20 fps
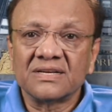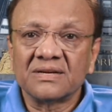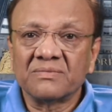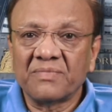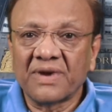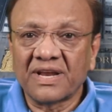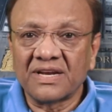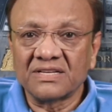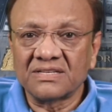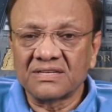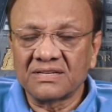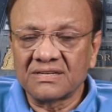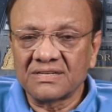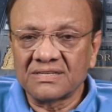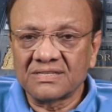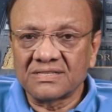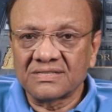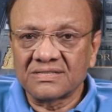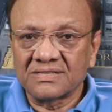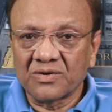manager
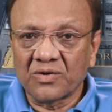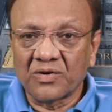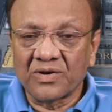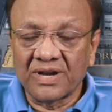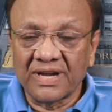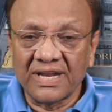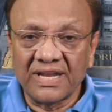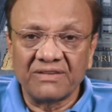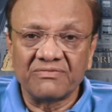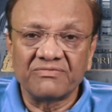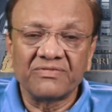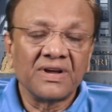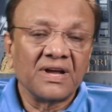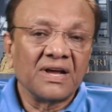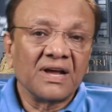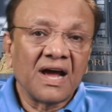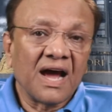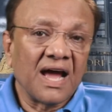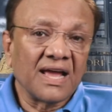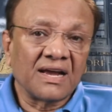is on leave,
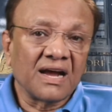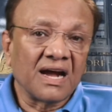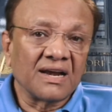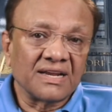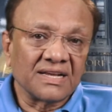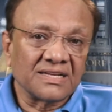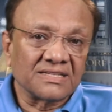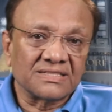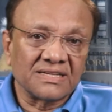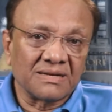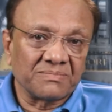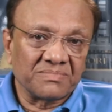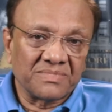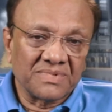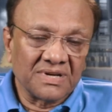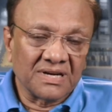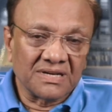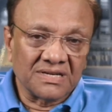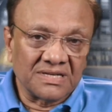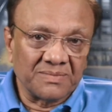I can't accept
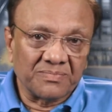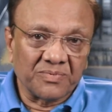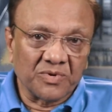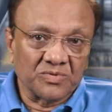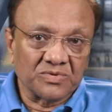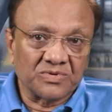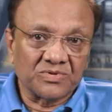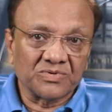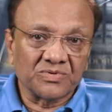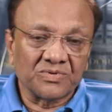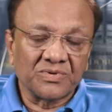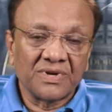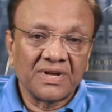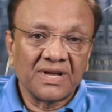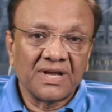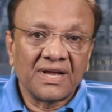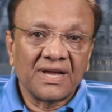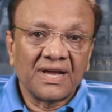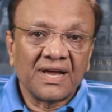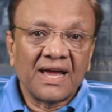a tip also.
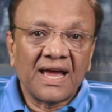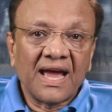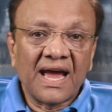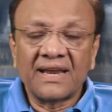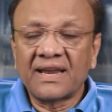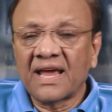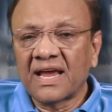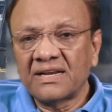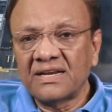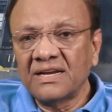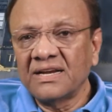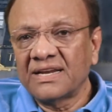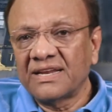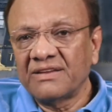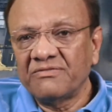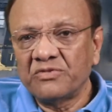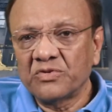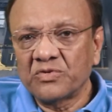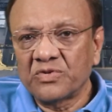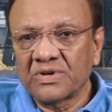And I didn't
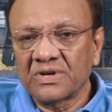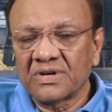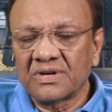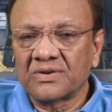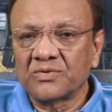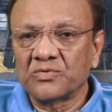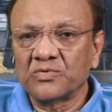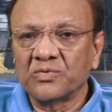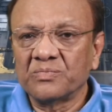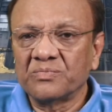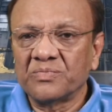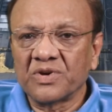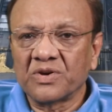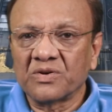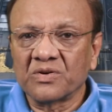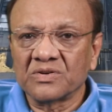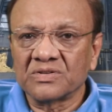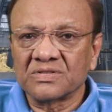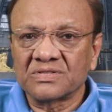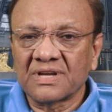give you the room
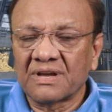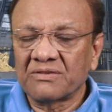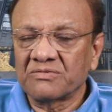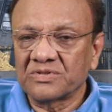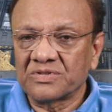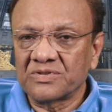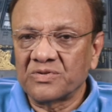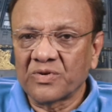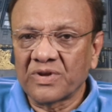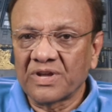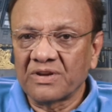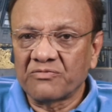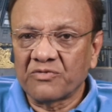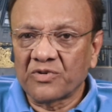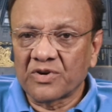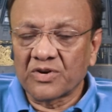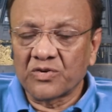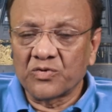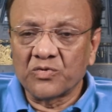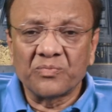because I was looking
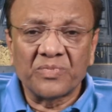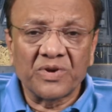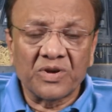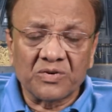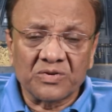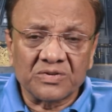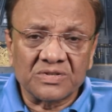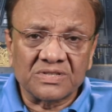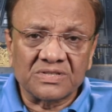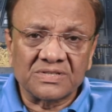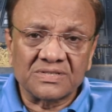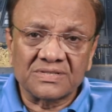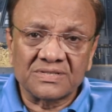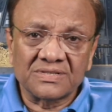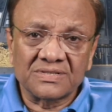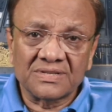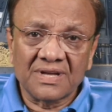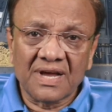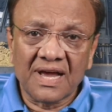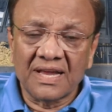forward to rent the
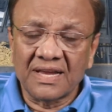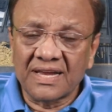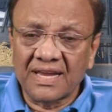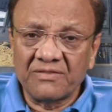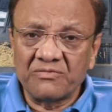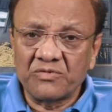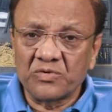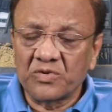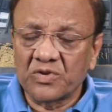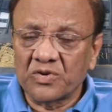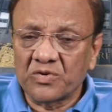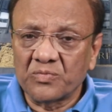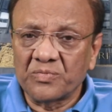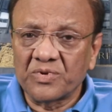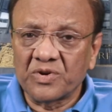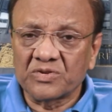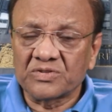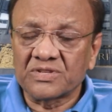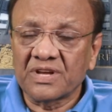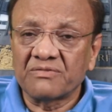room. I gave you the room
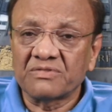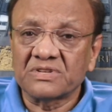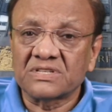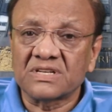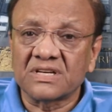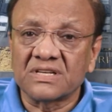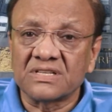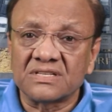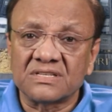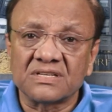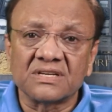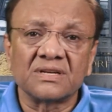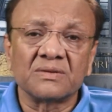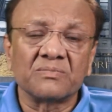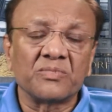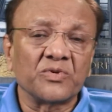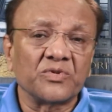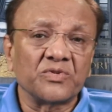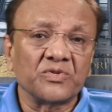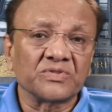because I was concerned
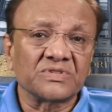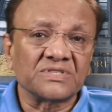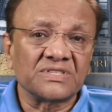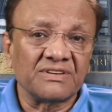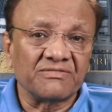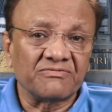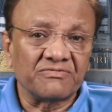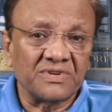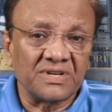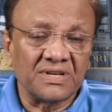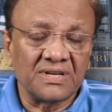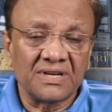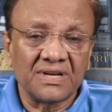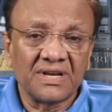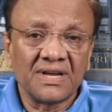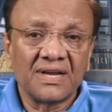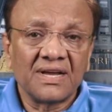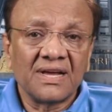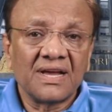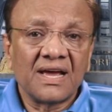about your safety
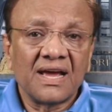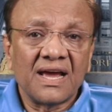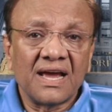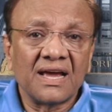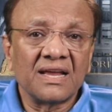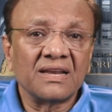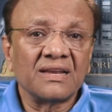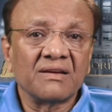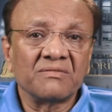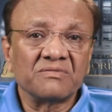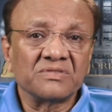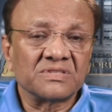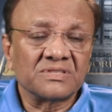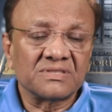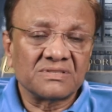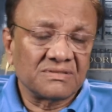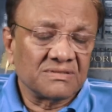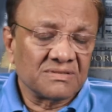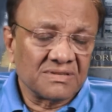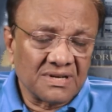and I
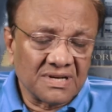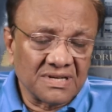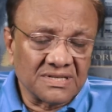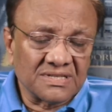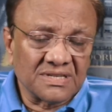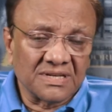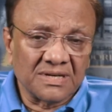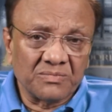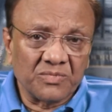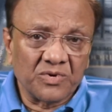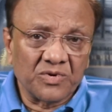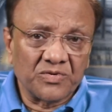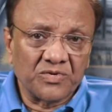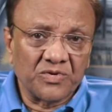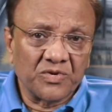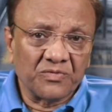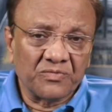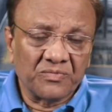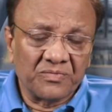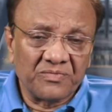was concerned about
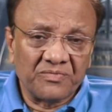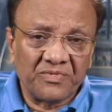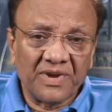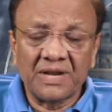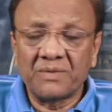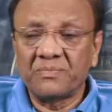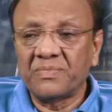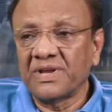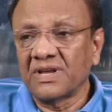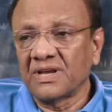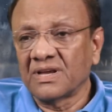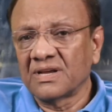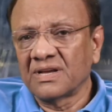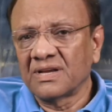your well-being.